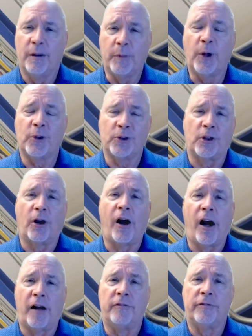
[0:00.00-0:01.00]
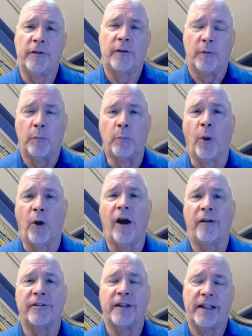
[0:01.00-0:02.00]
the motors are off more
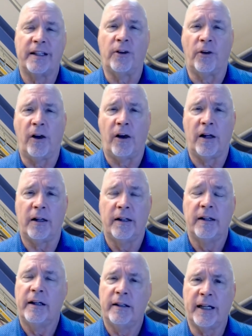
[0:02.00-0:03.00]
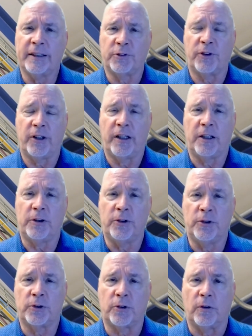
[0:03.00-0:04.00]
often than they're on. And that's very
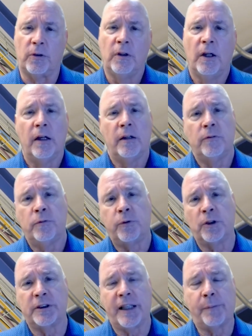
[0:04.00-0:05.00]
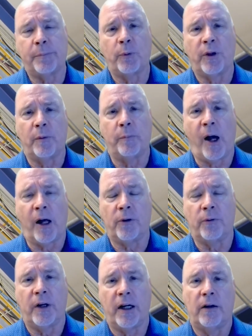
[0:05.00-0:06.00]
unusual. For example, with a
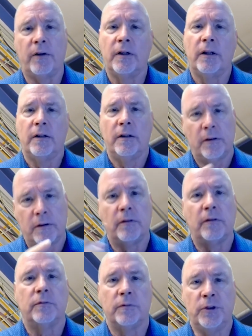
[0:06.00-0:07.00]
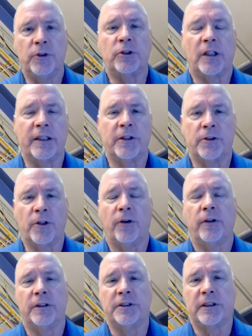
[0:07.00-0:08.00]
monorail, usually
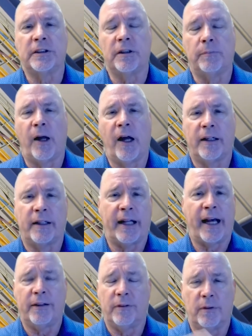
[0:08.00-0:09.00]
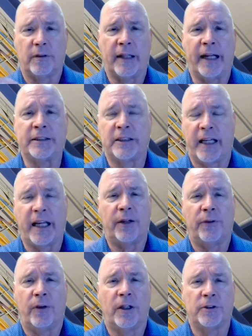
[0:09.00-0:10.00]
turn the system on and that
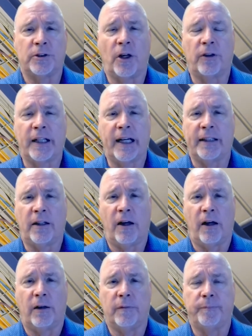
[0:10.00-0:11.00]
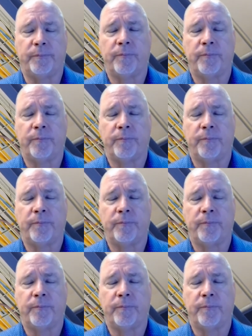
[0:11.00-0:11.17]
chain runs all day long.